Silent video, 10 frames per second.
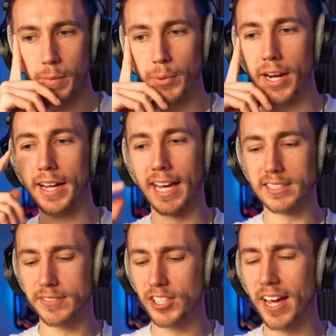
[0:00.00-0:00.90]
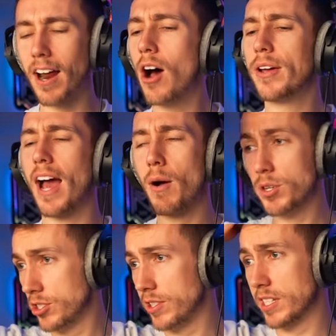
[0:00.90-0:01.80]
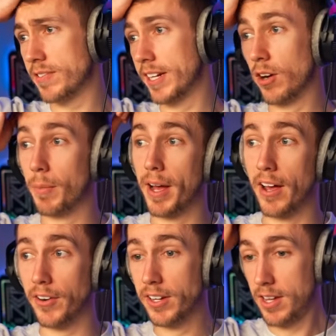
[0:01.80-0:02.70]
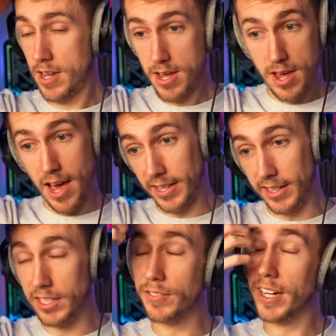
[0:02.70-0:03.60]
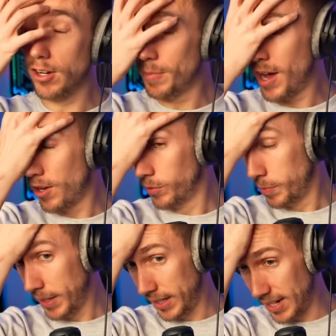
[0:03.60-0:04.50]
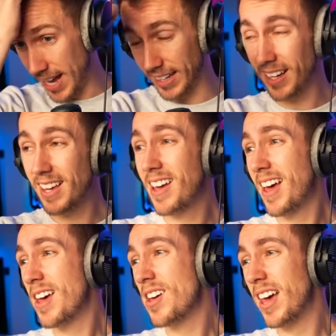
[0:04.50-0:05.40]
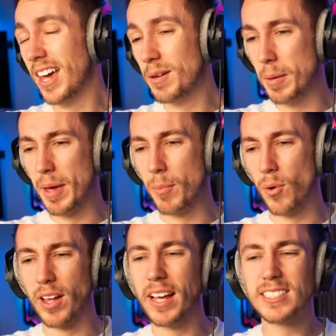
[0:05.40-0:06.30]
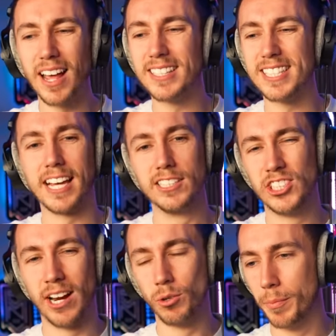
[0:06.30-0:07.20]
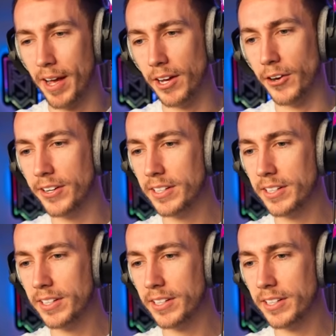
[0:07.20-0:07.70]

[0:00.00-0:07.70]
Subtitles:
bringing guests together. Oh, yeah, I wouldn't do this video on my own. I think this video on my own would be like, it'd be a bit more, it's like a second channel on my own.